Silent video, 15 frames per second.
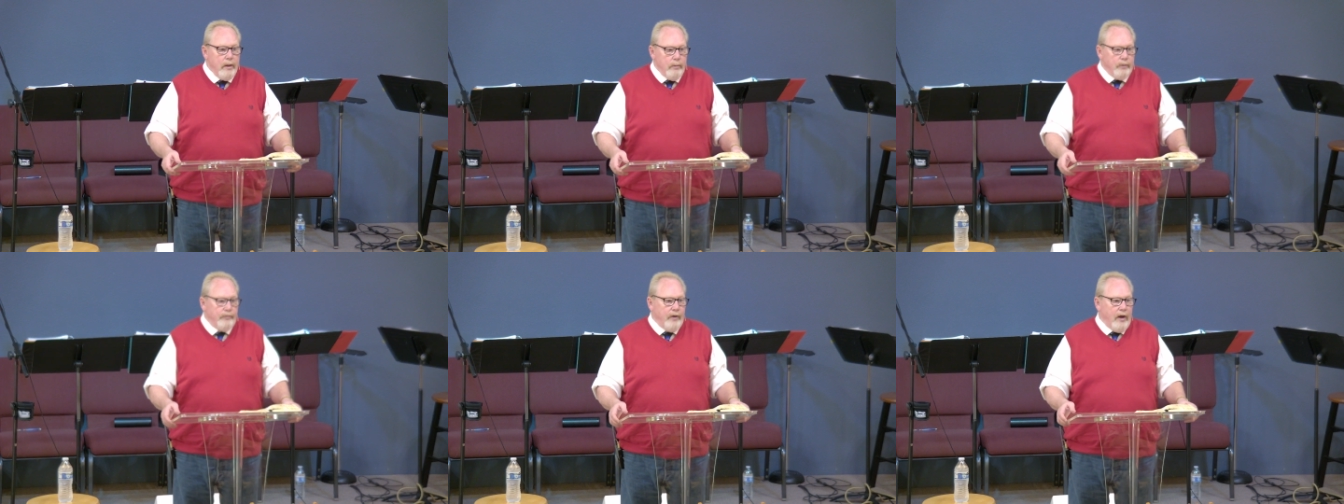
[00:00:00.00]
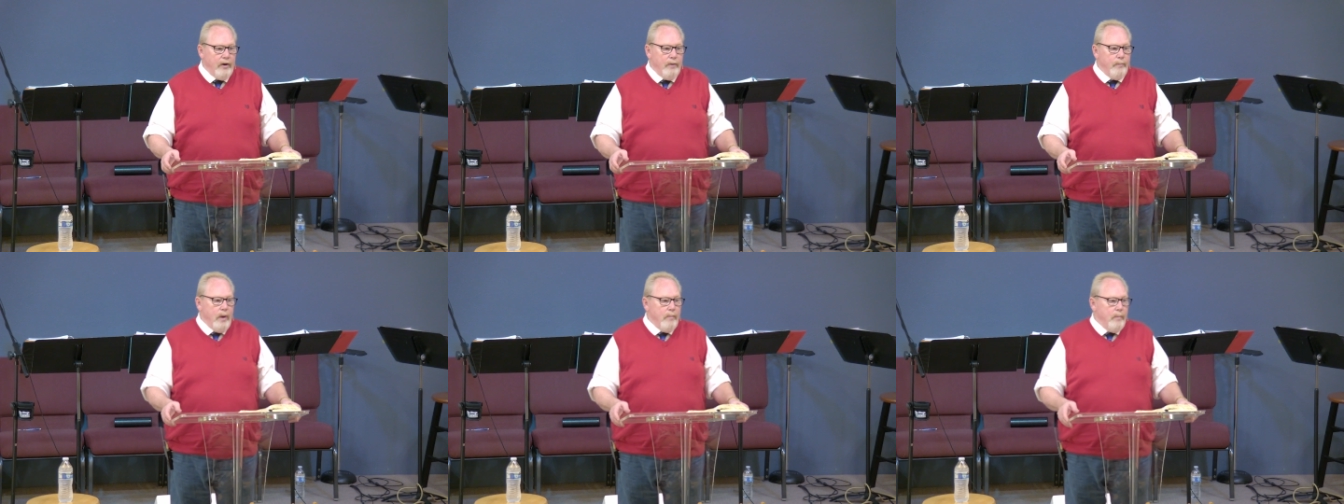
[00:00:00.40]
It was
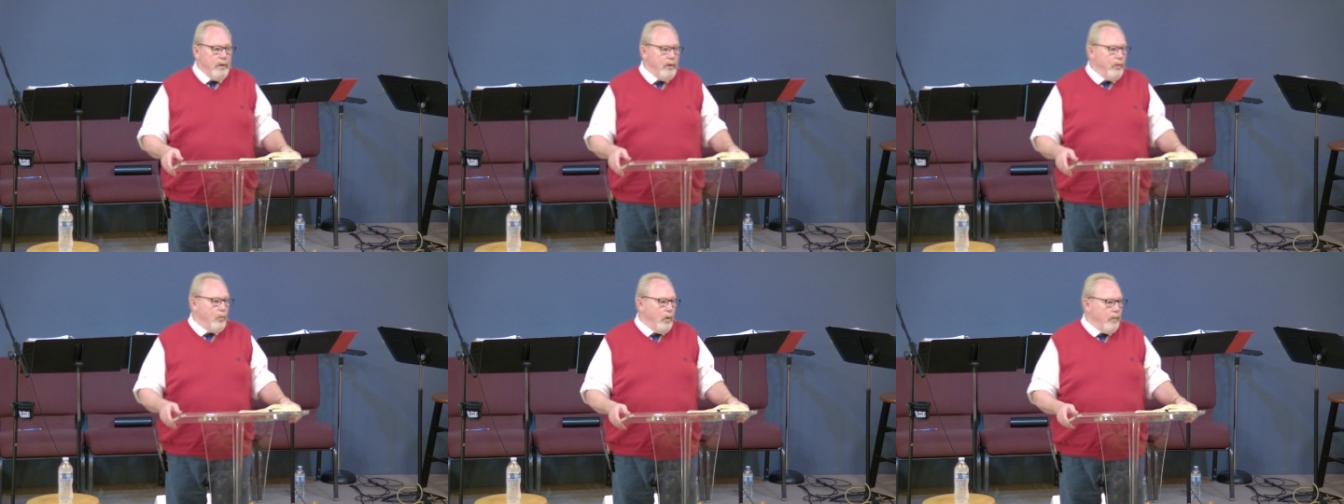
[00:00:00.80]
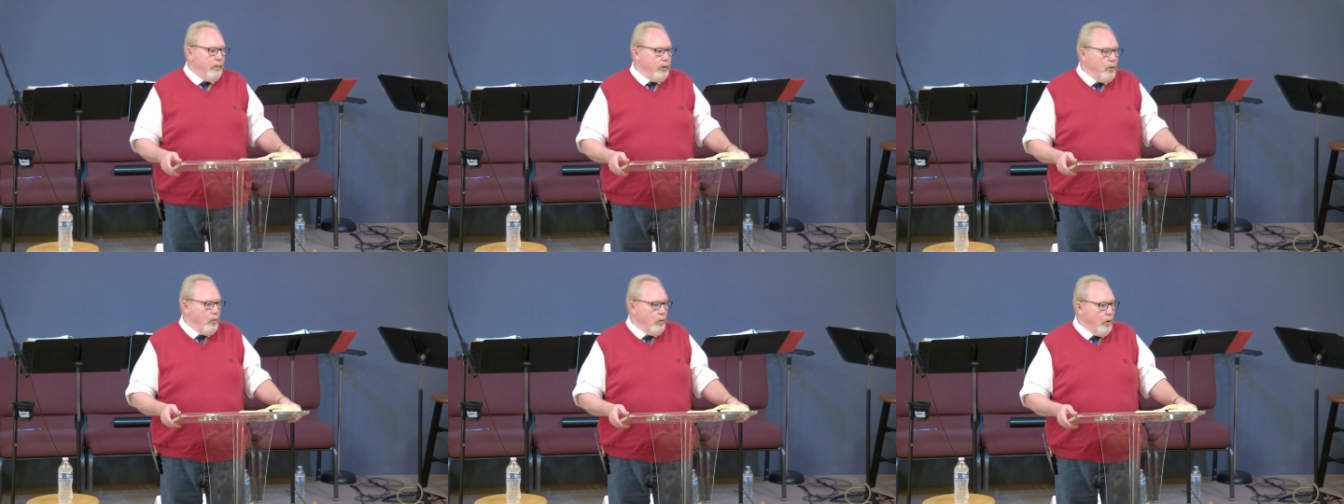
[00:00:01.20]
founded by men and
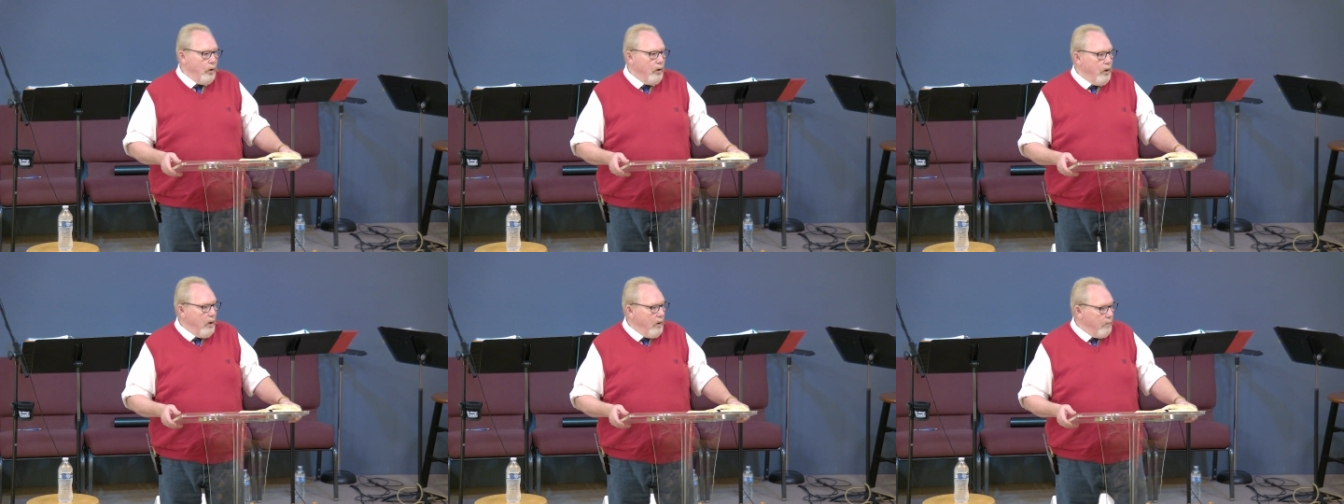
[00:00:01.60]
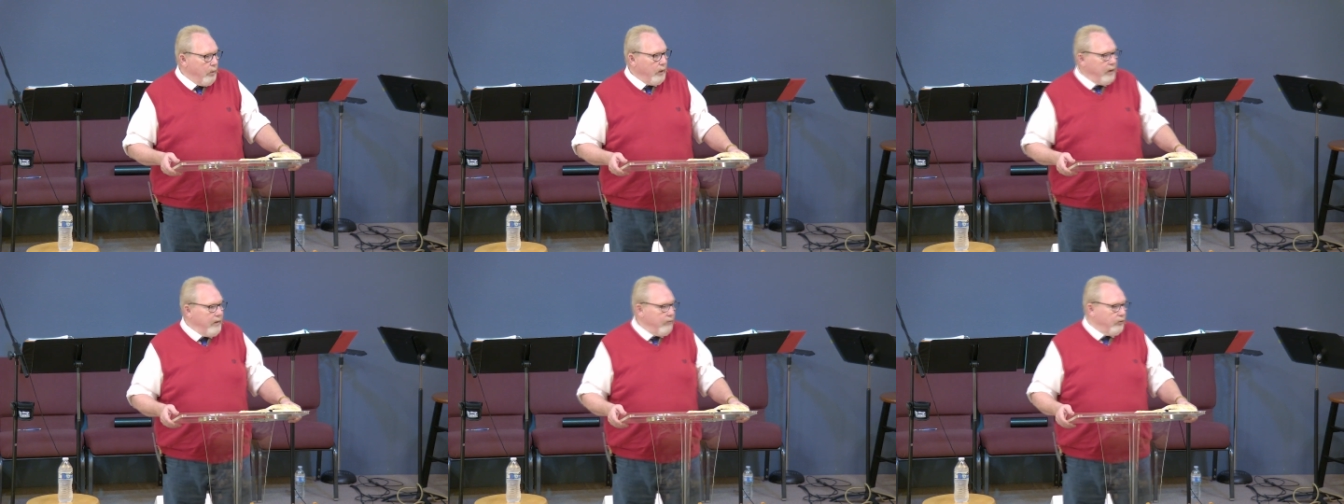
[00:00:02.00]
women who were
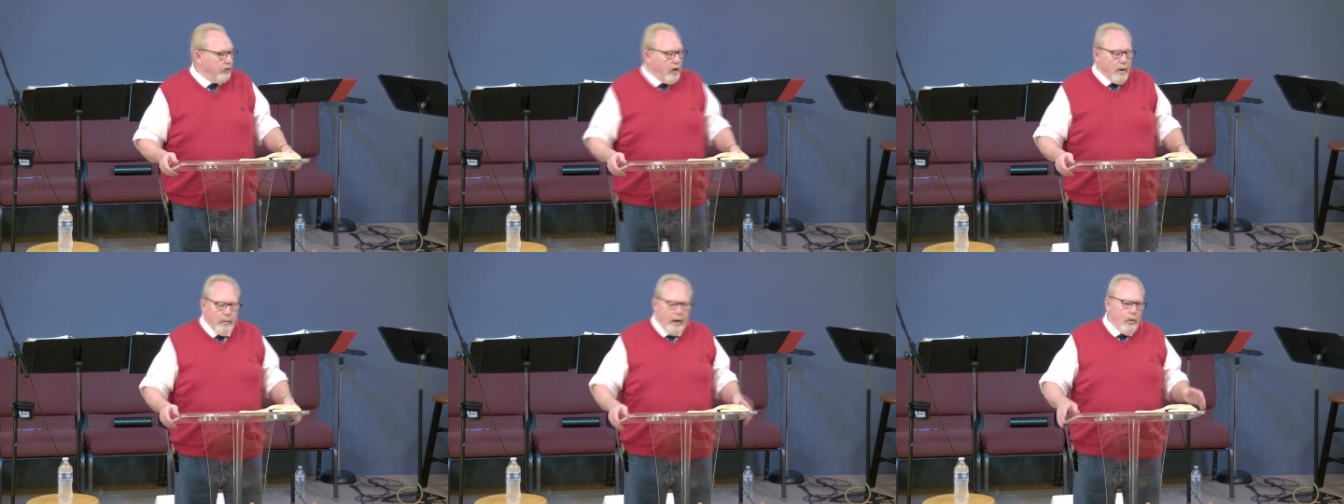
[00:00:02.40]
believers.